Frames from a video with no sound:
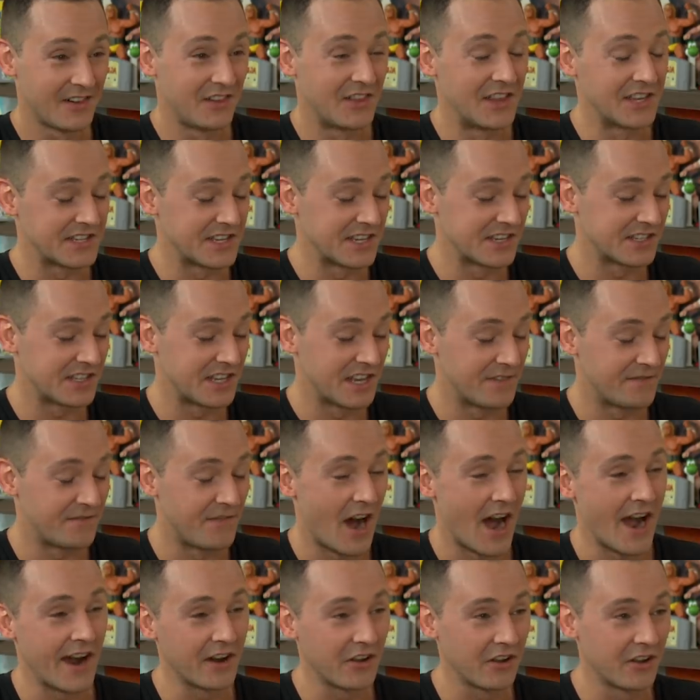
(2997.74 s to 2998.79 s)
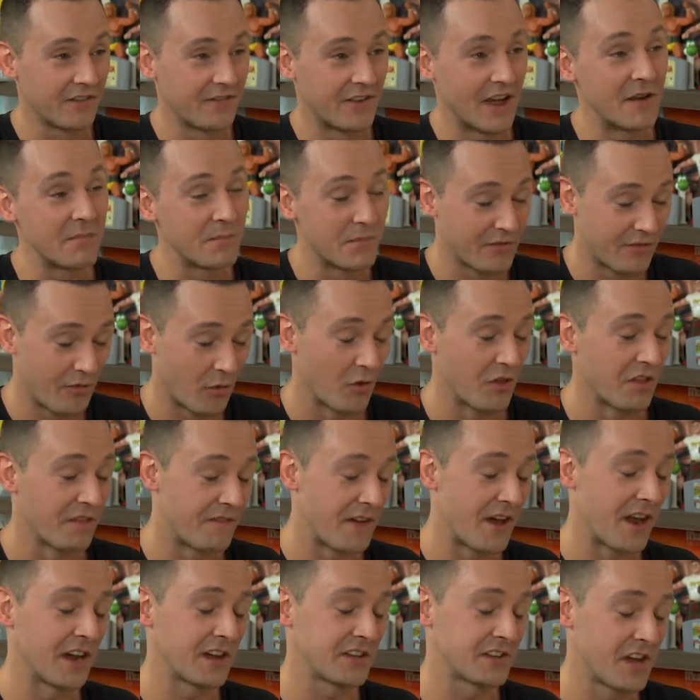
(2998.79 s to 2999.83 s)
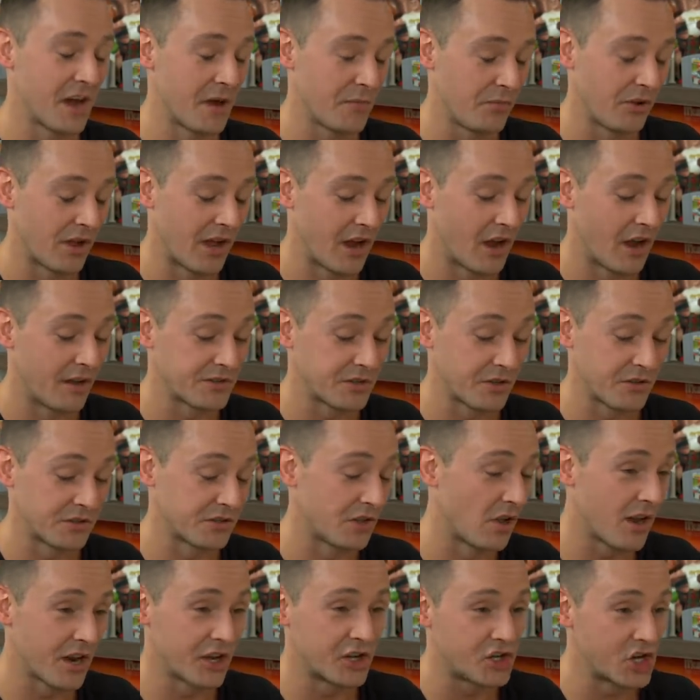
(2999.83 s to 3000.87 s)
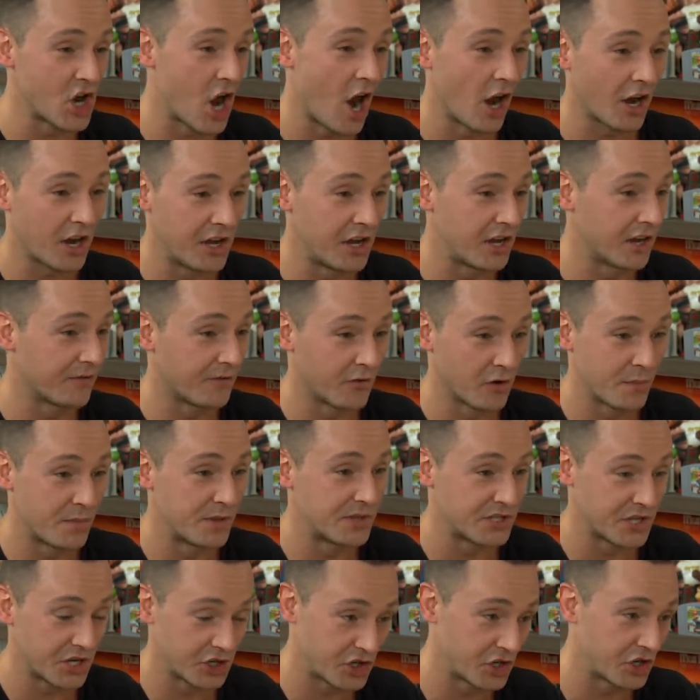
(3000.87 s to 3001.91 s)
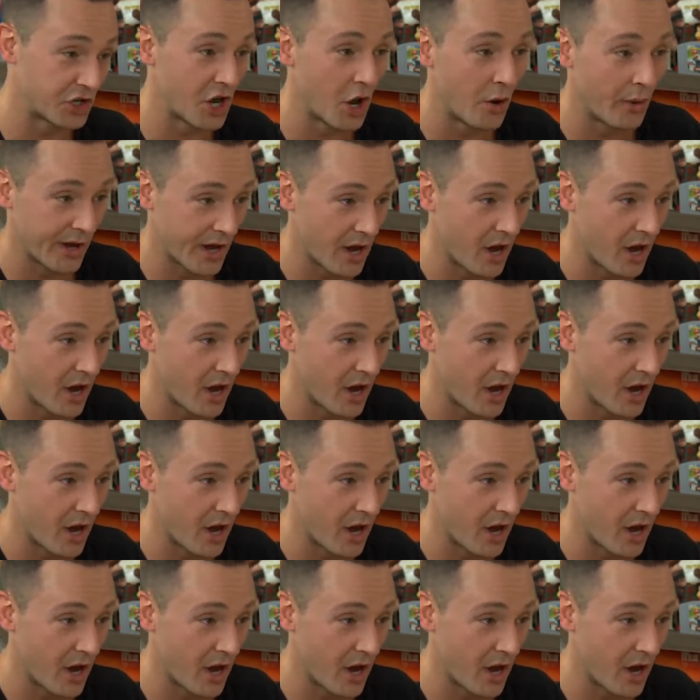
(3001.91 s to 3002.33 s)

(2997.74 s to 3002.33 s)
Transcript: This is the final event before the FedEx Cup playoffs, so there's a lot of jockeying for position going